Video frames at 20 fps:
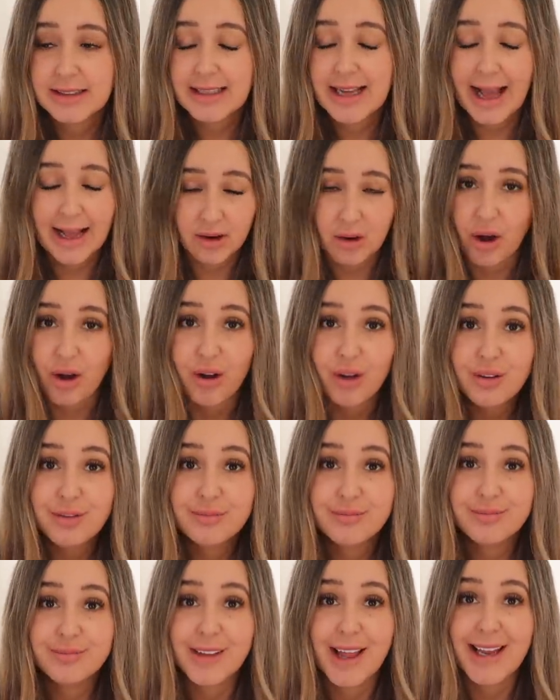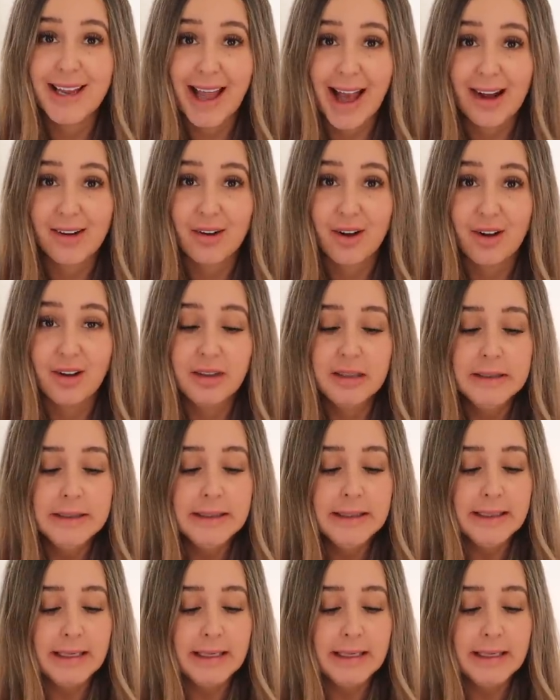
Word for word: at all, like at all.